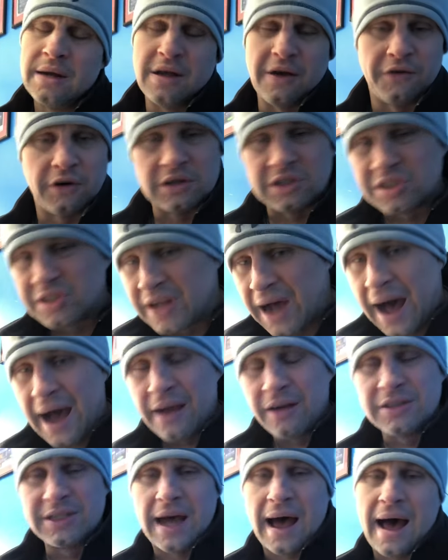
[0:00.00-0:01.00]
Different
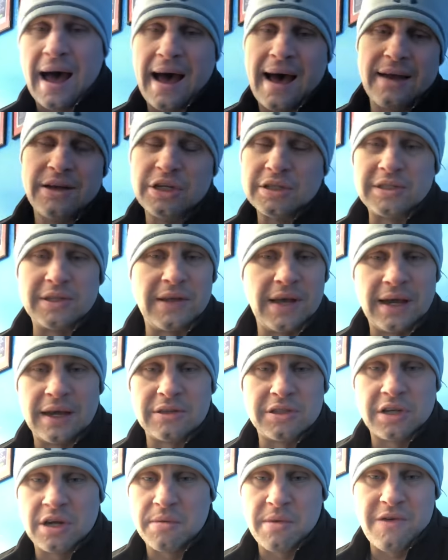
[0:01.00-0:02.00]
styles. I just think
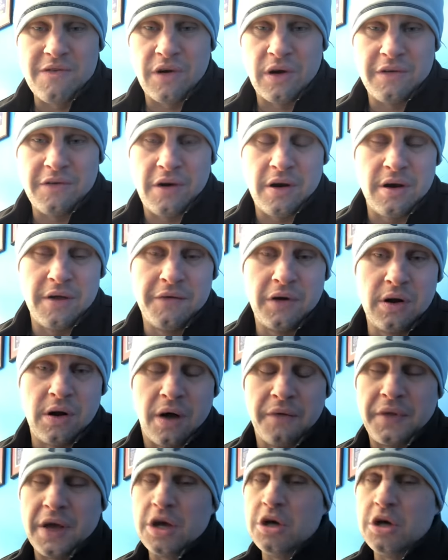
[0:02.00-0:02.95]
it's going to be very, very difficult.